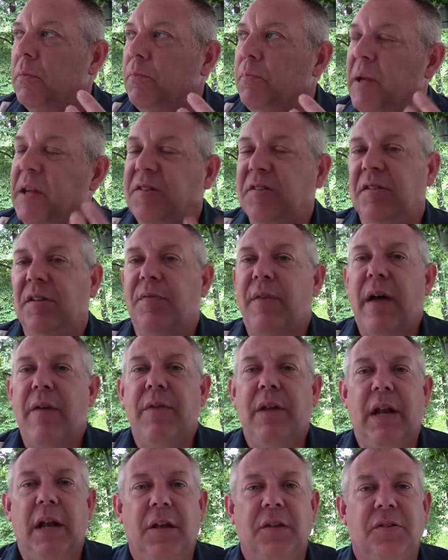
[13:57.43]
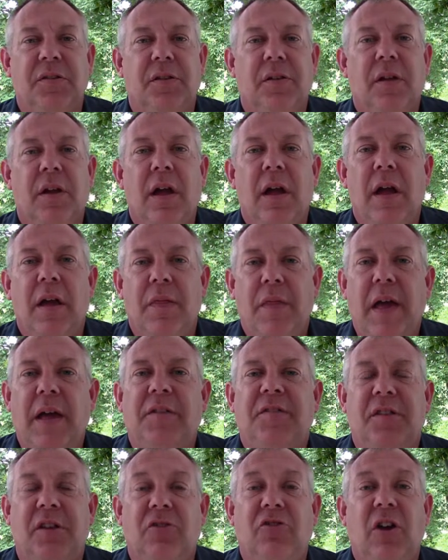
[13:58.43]
pieces of evidence
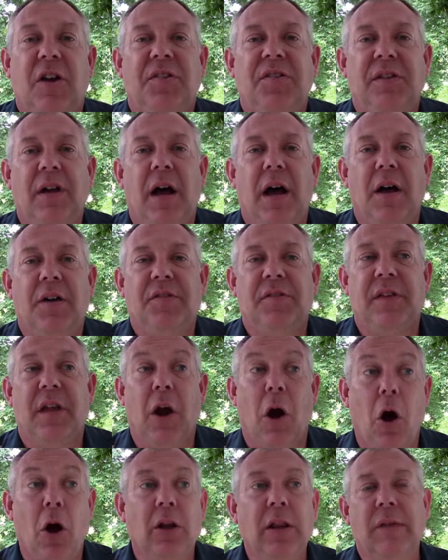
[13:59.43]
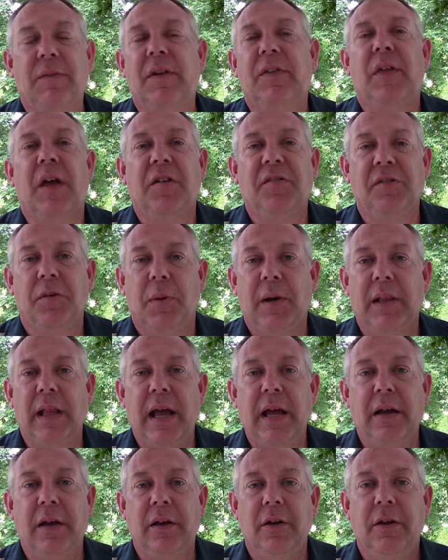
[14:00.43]
that suggests to us that all living things are
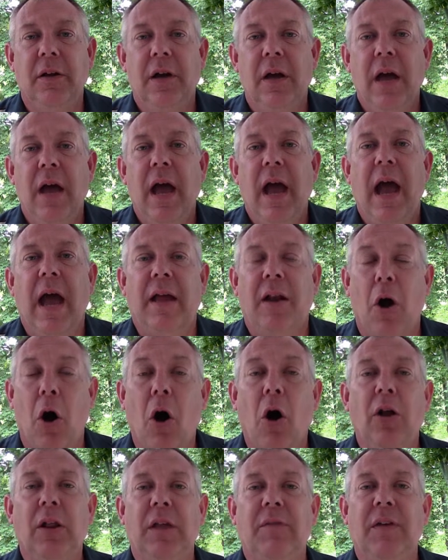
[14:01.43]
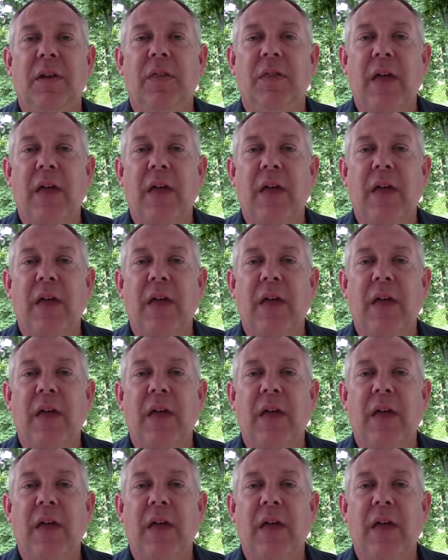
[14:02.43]
related and all living